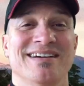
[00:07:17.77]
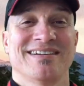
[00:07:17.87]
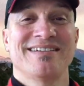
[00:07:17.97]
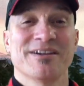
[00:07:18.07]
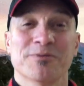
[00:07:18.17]

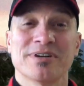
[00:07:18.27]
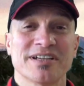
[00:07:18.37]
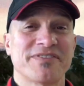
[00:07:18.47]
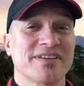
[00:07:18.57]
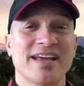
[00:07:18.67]
All right, well,
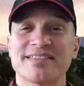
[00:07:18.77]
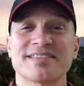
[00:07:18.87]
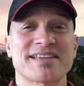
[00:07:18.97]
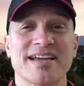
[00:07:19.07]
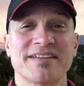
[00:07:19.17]
if you like
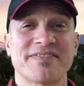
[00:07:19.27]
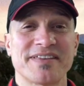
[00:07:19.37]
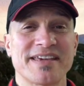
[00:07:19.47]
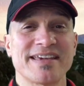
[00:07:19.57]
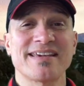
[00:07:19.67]
this kind of
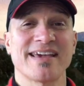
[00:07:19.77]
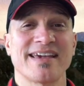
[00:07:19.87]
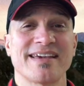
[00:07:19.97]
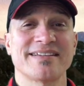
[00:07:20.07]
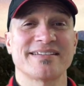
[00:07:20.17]
thing
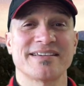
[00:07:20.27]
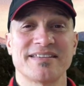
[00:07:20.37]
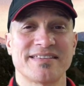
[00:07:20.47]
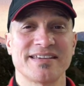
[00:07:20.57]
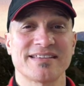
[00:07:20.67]
and you
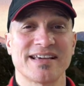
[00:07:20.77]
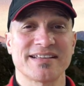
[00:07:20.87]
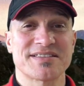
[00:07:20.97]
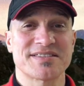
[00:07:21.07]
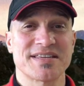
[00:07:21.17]
think you'd
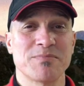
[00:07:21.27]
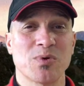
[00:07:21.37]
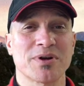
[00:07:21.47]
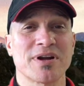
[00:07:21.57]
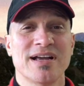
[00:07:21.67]
like to see
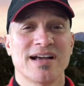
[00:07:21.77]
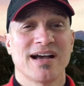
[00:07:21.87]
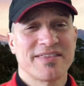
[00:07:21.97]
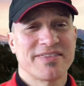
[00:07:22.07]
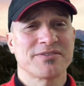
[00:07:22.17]
more,
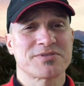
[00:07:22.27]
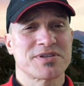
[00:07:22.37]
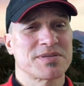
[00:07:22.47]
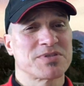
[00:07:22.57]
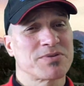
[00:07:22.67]
I think there's a
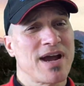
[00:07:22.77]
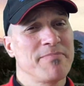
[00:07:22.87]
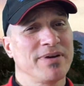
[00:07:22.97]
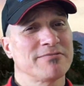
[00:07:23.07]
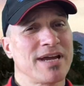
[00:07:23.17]
subscribe
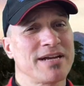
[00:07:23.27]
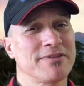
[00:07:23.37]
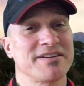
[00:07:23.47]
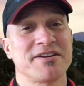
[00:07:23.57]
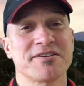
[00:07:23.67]
button right
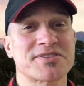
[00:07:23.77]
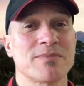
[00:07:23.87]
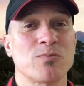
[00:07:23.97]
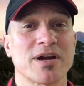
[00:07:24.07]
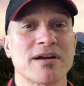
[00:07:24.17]
around here
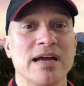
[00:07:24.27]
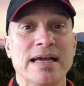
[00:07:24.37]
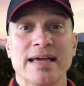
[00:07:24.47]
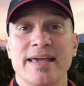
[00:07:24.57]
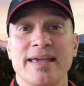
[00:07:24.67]
somewhere.
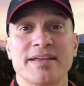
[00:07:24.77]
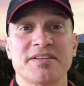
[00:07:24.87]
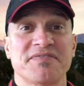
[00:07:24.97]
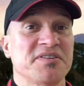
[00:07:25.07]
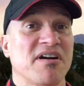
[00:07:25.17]
And
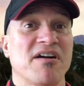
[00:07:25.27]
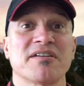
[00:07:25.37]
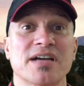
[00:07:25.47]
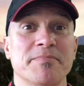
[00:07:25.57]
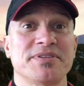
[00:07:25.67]
if you are
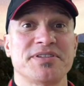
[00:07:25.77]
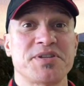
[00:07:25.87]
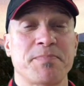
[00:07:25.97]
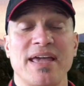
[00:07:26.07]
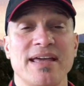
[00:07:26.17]
coming to
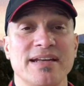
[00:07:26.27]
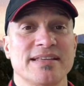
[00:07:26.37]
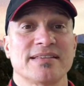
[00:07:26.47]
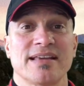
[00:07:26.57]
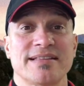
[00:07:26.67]
Japan and
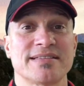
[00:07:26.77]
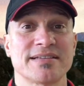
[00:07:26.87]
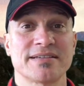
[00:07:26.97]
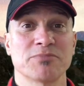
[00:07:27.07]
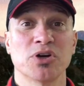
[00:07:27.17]
you'd like
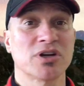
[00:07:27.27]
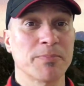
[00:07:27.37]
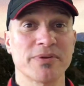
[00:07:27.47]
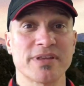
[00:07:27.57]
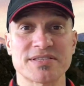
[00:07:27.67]
to hook
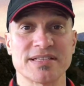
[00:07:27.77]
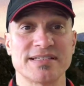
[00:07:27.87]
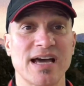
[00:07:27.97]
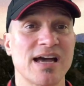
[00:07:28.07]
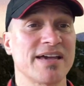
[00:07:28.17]
up with us and
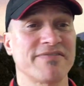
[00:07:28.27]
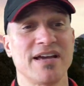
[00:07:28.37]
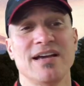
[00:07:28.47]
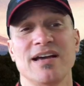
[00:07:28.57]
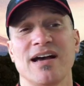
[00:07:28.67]
dive,
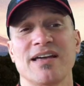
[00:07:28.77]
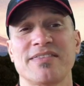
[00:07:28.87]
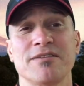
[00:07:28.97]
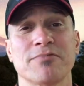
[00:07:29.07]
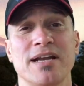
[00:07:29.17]
I
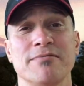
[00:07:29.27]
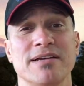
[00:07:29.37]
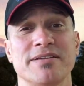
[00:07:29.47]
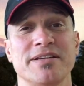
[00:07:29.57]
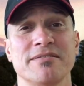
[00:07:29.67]
think right
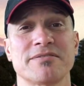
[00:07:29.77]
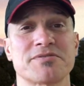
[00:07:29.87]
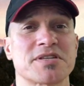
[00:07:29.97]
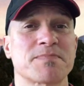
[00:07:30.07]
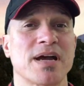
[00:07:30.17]
around here there's
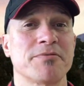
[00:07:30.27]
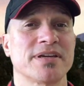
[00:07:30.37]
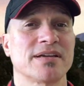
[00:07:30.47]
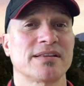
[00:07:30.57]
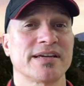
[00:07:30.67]
a spot where you
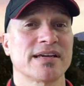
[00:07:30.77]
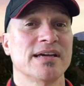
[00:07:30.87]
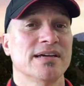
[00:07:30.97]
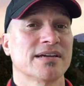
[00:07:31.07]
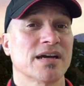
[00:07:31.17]
can click,
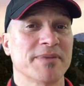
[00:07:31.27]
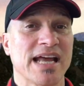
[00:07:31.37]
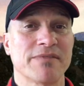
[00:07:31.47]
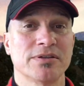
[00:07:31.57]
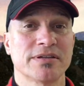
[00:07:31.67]
come and
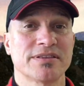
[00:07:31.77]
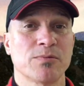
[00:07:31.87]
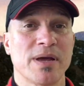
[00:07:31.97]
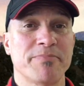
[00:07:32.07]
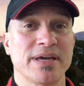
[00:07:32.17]
have a look at the
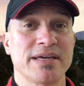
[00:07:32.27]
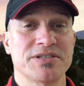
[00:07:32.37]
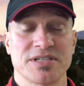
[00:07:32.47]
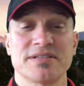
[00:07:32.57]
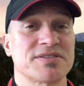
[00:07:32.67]

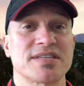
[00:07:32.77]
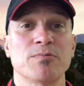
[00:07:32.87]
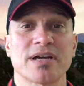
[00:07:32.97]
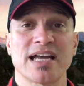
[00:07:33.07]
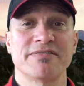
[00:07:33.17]
webpage and see
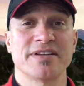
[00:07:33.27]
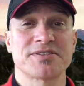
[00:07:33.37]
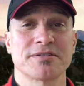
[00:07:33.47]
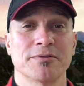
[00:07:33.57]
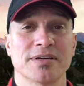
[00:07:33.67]
what kind of
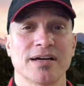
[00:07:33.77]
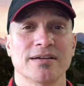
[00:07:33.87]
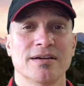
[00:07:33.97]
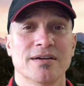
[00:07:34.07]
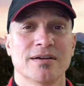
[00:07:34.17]
events are going on.
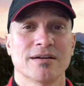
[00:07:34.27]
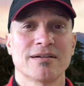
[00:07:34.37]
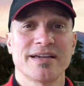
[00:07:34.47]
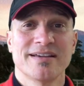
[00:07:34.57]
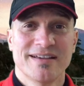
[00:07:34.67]
All
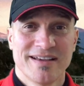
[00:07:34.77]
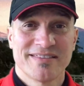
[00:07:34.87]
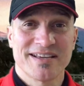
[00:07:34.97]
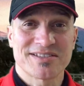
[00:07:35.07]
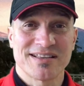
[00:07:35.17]
right,
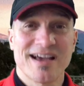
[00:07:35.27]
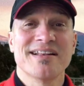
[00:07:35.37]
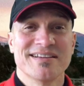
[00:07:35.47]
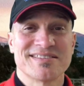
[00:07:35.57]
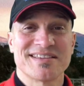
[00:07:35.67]
thanks a lot.
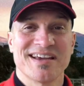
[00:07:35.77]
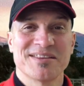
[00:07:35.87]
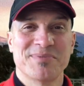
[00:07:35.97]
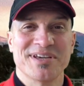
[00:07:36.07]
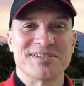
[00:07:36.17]
See you on the
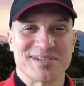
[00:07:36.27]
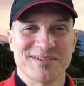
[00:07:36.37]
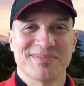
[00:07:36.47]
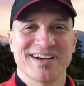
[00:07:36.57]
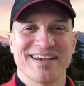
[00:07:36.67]
beach.
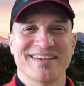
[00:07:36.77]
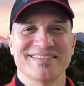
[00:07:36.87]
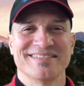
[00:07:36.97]
Bye.